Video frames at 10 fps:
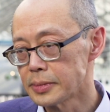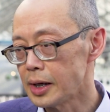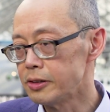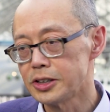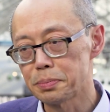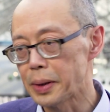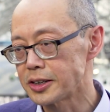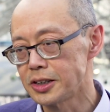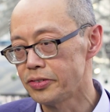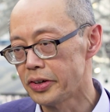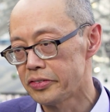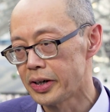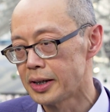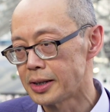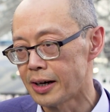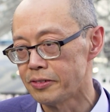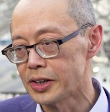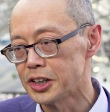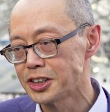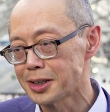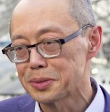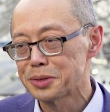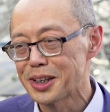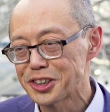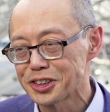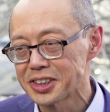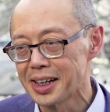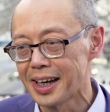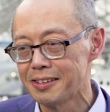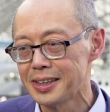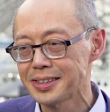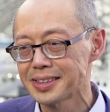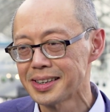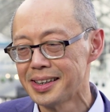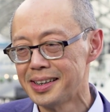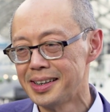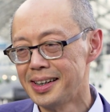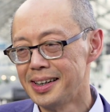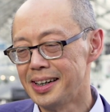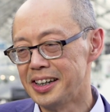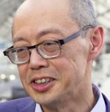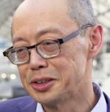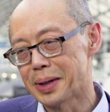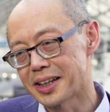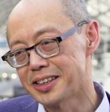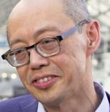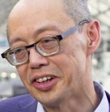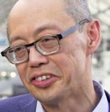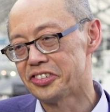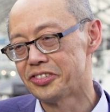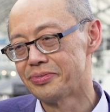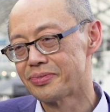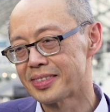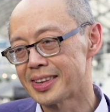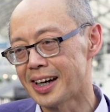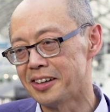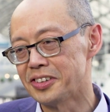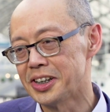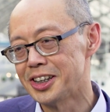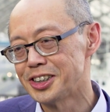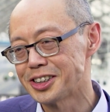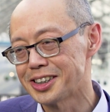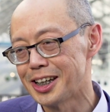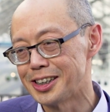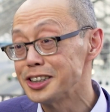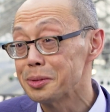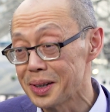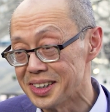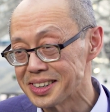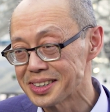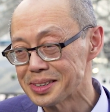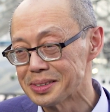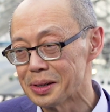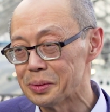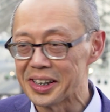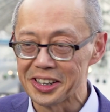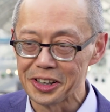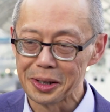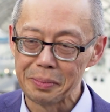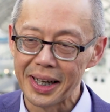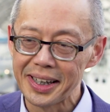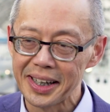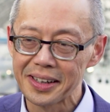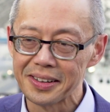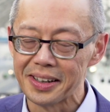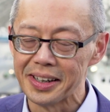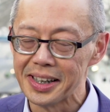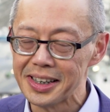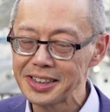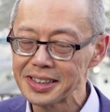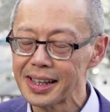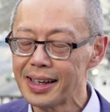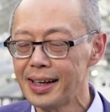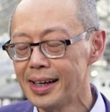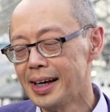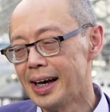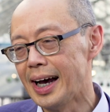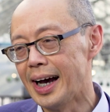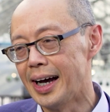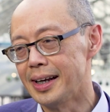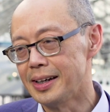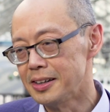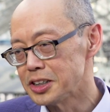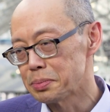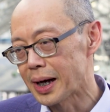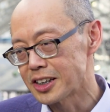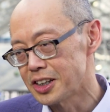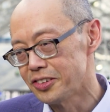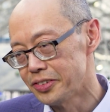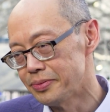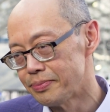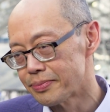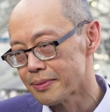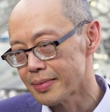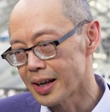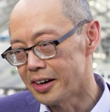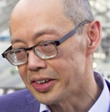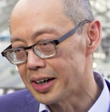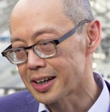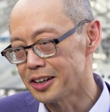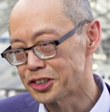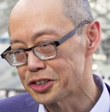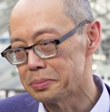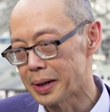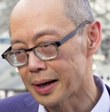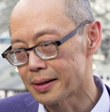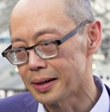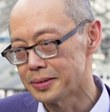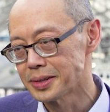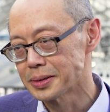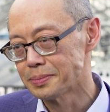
irrespective of our diverse subspecialty areas, irrespective of diverse disciplines, whether you're a medic or a nurse, and irrespective of our cultural background.